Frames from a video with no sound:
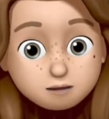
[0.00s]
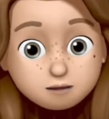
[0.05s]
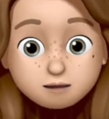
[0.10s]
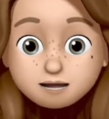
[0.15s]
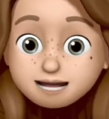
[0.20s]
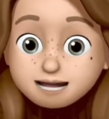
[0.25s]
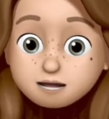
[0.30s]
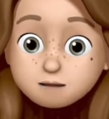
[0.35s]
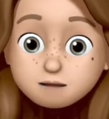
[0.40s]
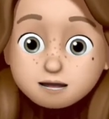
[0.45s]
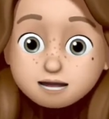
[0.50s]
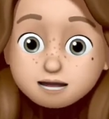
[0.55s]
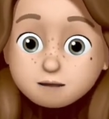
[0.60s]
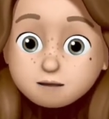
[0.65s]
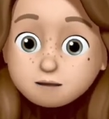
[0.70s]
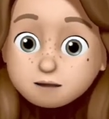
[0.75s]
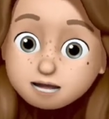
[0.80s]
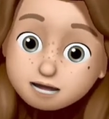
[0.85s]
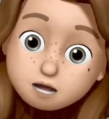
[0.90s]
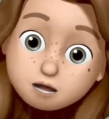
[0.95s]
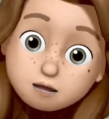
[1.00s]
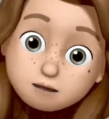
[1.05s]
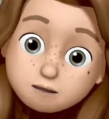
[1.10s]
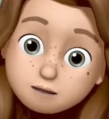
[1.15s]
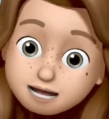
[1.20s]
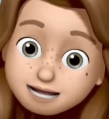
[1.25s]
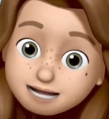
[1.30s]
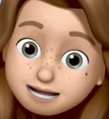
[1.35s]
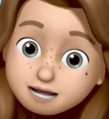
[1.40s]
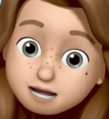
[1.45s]
was some special
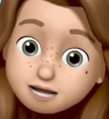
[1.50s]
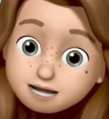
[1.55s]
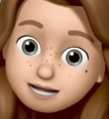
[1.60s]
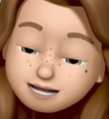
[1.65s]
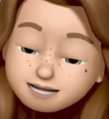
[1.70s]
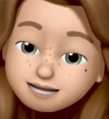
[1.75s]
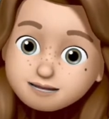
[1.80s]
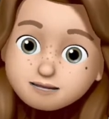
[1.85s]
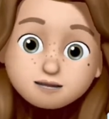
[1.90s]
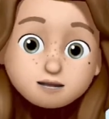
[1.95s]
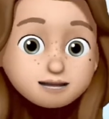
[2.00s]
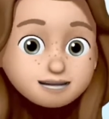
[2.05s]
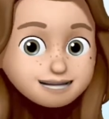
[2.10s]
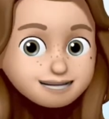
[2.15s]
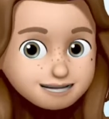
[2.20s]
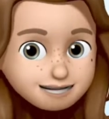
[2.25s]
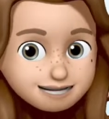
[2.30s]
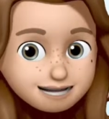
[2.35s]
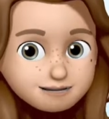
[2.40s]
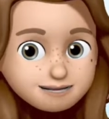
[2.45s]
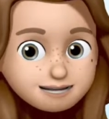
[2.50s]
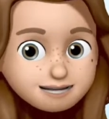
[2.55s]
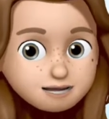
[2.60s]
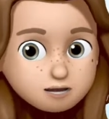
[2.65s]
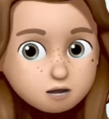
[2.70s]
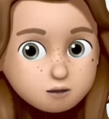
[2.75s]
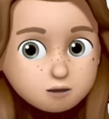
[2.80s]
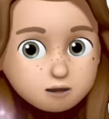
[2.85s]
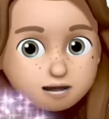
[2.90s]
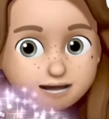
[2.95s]
messages for the seven
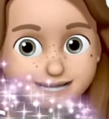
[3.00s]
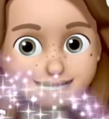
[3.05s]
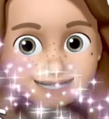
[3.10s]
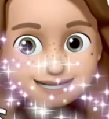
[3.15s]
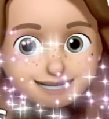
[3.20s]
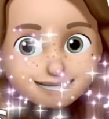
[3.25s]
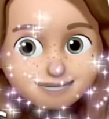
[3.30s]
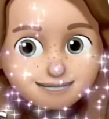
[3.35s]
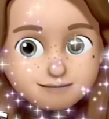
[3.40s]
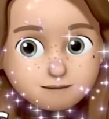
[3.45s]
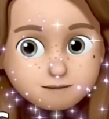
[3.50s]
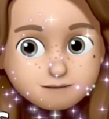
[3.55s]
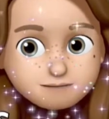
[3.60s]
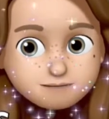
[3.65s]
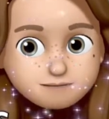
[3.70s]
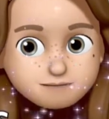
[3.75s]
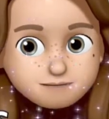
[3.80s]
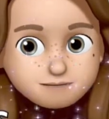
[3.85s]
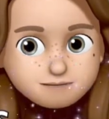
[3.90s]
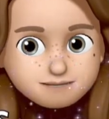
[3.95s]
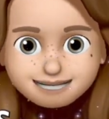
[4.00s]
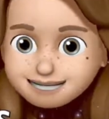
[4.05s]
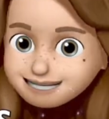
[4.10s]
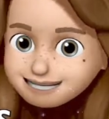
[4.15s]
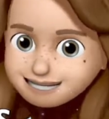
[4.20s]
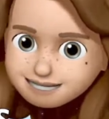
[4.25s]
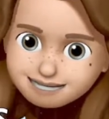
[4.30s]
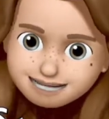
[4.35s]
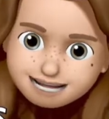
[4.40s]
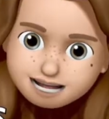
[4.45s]
churches.
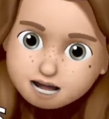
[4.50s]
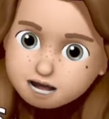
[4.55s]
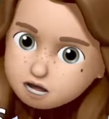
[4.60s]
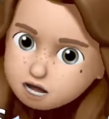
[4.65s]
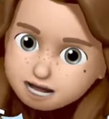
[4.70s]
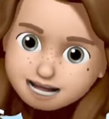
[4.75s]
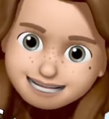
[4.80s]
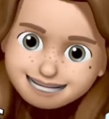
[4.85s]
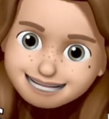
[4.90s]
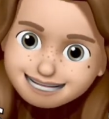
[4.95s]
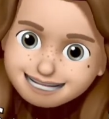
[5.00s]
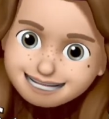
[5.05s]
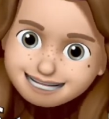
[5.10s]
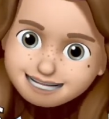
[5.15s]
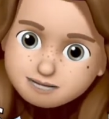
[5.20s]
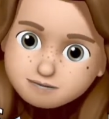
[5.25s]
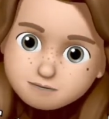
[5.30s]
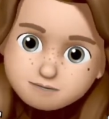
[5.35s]
Seven churches?